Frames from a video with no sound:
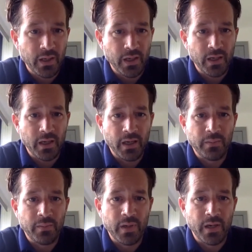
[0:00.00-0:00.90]

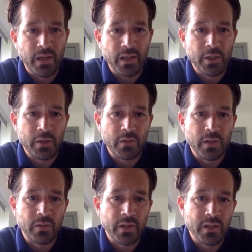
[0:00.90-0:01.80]
and insurers
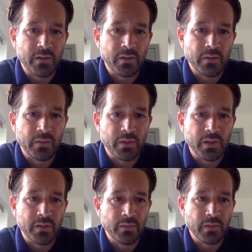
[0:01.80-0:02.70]
are looking
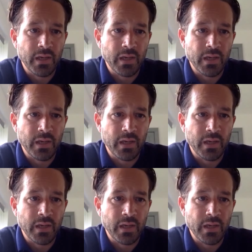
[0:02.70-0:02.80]
to